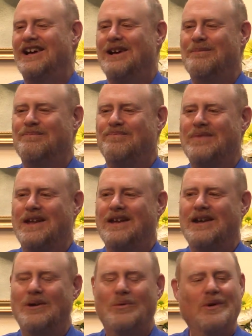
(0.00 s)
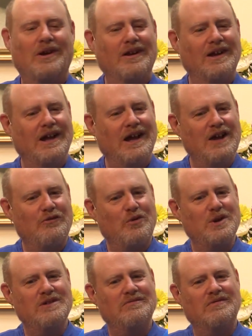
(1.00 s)
Well, if
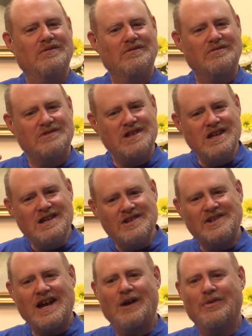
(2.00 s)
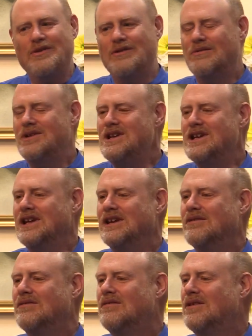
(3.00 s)
we tease out the
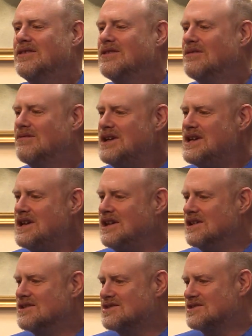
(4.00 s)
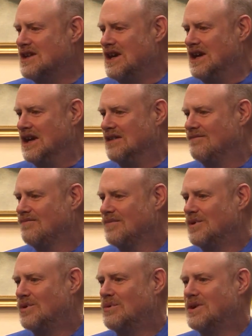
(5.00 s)
reading, what the reading is saying,
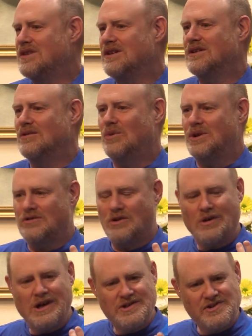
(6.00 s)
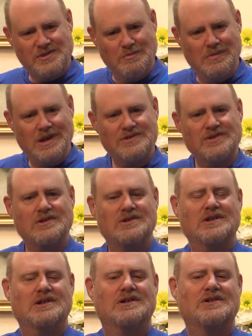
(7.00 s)
or what Christ's
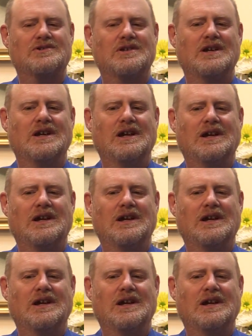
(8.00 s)
message is